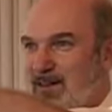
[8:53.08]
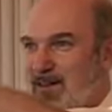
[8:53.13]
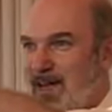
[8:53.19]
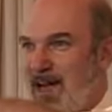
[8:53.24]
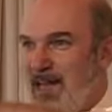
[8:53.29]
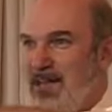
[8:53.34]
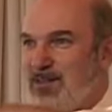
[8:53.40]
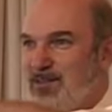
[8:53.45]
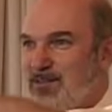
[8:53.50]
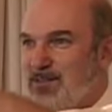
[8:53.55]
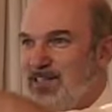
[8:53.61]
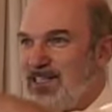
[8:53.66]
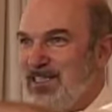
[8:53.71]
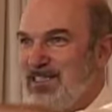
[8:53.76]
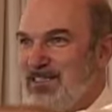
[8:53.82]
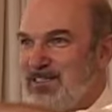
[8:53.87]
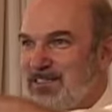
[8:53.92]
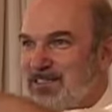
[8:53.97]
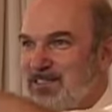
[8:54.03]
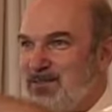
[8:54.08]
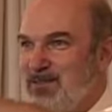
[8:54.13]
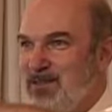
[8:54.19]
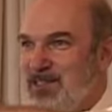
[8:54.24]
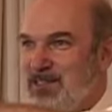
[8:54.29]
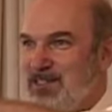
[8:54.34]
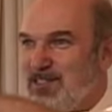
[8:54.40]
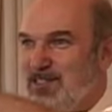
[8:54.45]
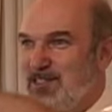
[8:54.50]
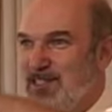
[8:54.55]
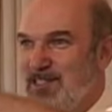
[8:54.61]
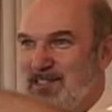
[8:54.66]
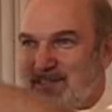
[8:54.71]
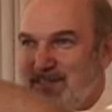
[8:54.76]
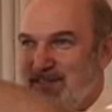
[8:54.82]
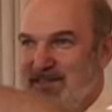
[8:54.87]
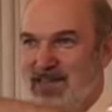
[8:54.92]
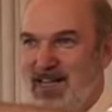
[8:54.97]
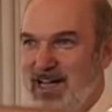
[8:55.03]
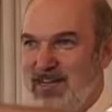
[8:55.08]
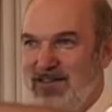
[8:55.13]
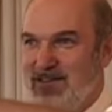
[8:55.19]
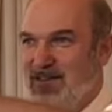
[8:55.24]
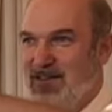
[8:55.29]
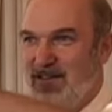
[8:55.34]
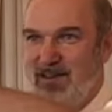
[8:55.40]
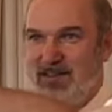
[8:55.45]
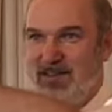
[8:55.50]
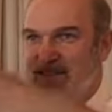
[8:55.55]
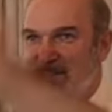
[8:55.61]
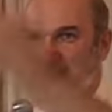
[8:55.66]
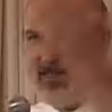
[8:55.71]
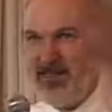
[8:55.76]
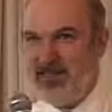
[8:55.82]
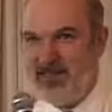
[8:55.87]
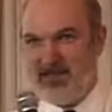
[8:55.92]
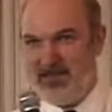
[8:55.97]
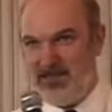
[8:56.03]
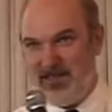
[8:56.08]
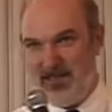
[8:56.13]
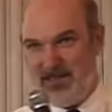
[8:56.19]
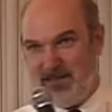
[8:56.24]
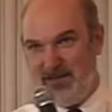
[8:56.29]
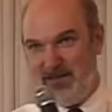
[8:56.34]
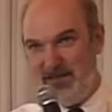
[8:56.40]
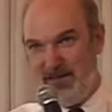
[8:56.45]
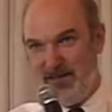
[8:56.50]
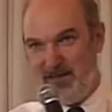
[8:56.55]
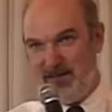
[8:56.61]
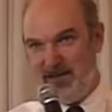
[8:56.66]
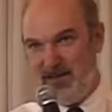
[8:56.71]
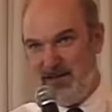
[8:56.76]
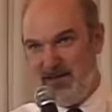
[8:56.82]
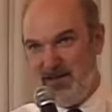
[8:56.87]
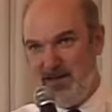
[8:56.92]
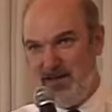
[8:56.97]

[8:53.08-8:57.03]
kind of reason, spiritual reasons, is right or wrong, the second is just a fact.